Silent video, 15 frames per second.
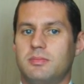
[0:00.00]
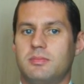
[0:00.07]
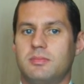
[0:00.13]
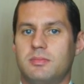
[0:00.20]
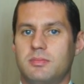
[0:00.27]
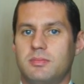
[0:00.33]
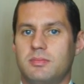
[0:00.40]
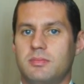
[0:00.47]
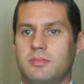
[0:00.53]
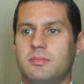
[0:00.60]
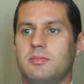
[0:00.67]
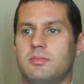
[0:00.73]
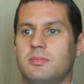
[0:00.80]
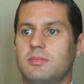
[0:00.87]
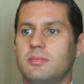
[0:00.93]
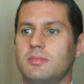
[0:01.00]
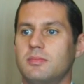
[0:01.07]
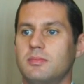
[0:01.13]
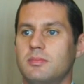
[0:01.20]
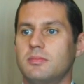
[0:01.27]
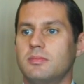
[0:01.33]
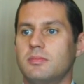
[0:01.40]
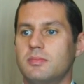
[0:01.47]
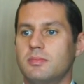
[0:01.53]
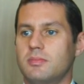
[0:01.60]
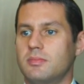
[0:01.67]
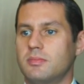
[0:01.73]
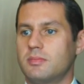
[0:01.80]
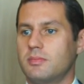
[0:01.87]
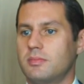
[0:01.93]

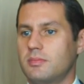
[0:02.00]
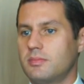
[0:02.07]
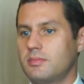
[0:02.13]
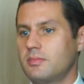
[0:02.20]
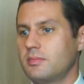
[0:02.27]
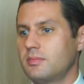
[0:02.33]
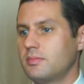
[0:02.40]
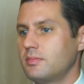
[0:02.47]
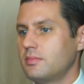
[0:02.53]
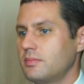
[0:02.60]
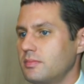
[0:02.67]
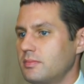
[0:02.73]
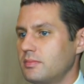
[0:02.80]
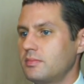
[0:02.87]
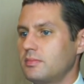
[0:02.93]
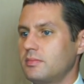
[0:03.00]
(silent)